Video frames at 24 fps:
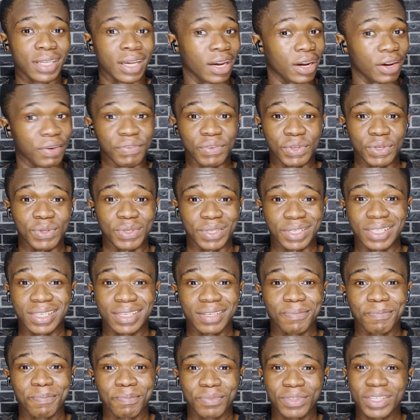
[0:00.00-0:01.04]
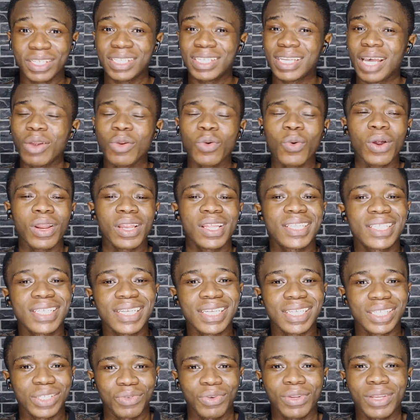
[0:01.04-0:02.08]
I have used. The sound quality
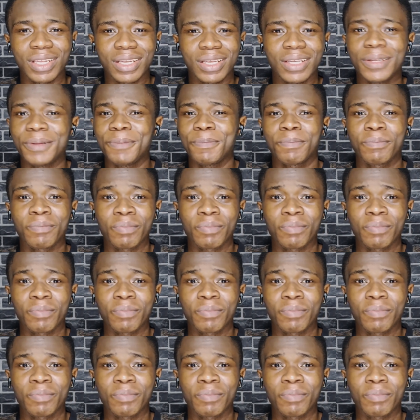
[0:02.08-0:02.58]
is really